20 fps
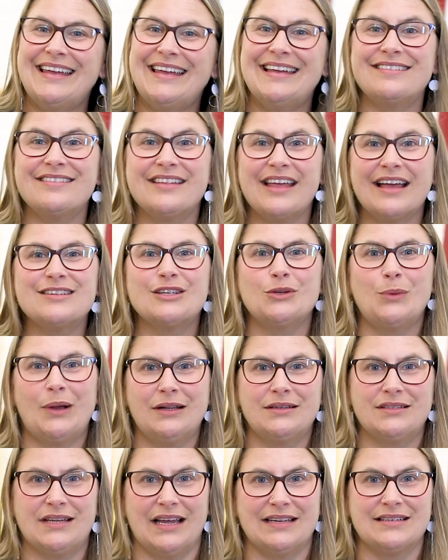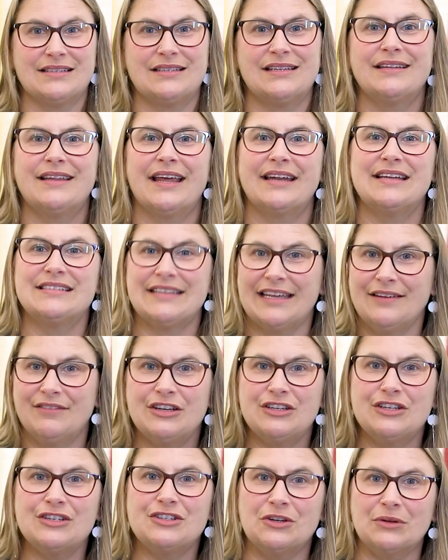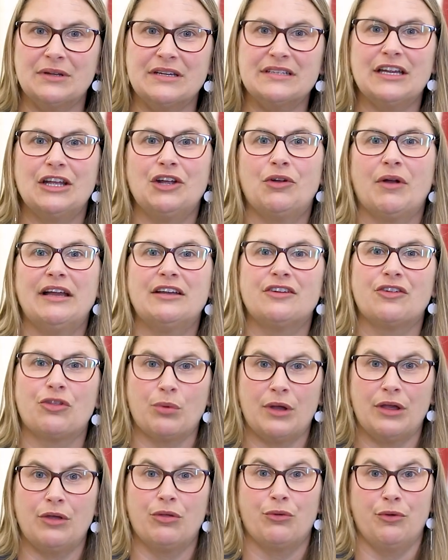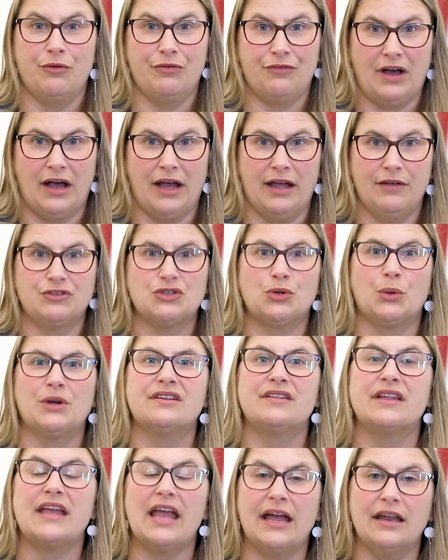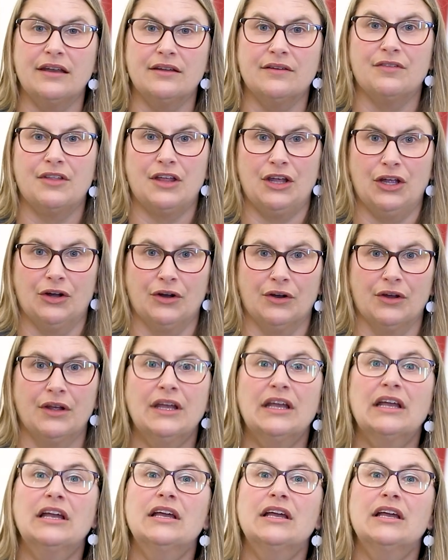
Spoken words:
is the SOL test that is given to students in grades 3 through 5 towards the end of the year